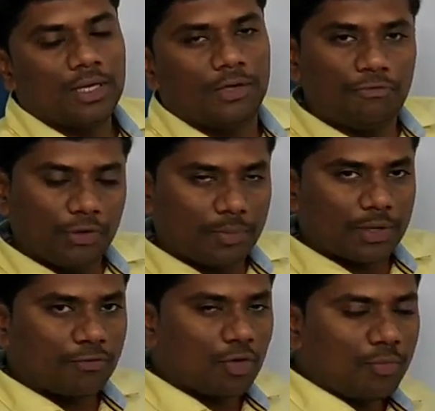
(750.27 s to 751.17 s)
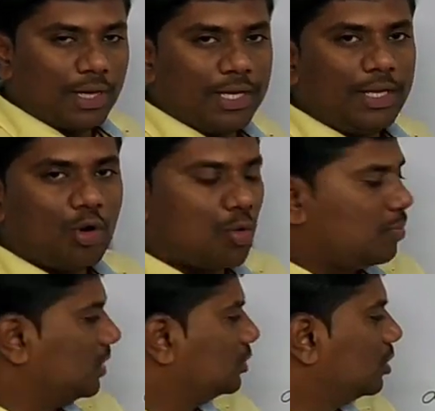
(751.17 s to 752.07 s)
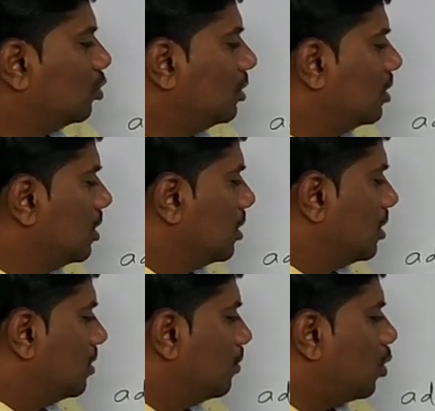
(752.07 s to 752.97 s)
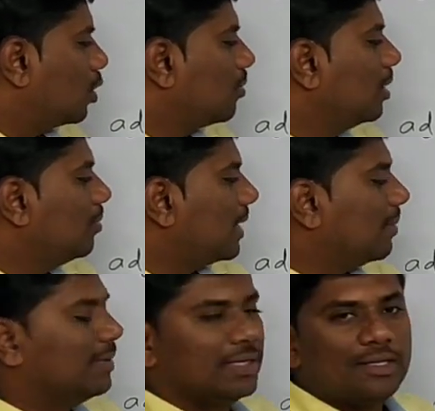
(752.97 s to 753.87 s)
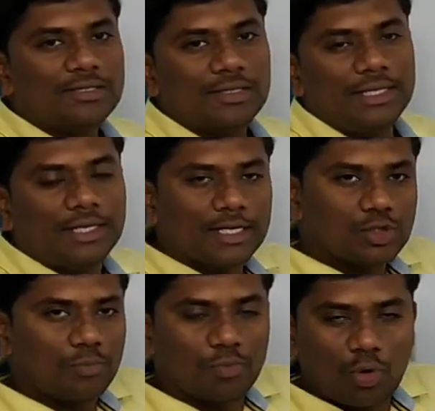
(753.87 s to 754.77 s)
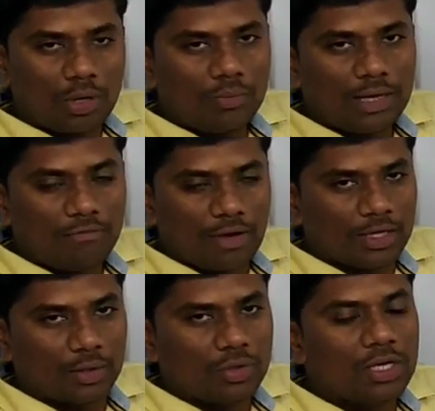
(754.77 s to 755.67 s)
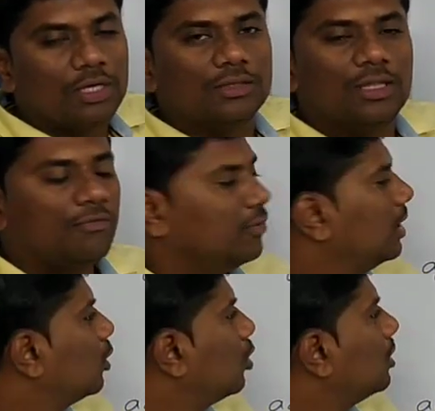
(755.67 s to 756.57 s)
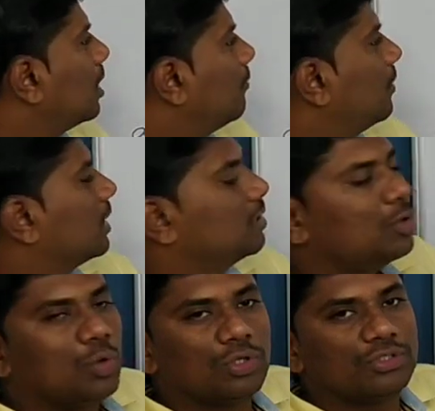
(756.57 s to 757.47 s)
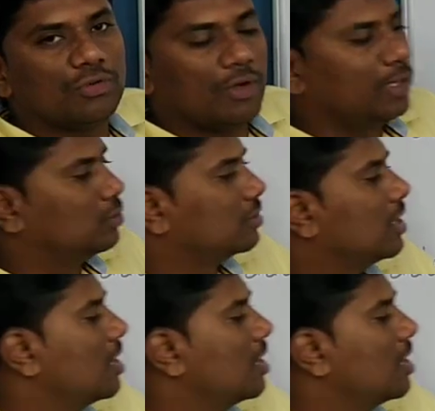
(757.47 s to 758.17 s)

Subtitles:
If we perform any operation on formal parameters, in case of call by value, they will not affect the original values,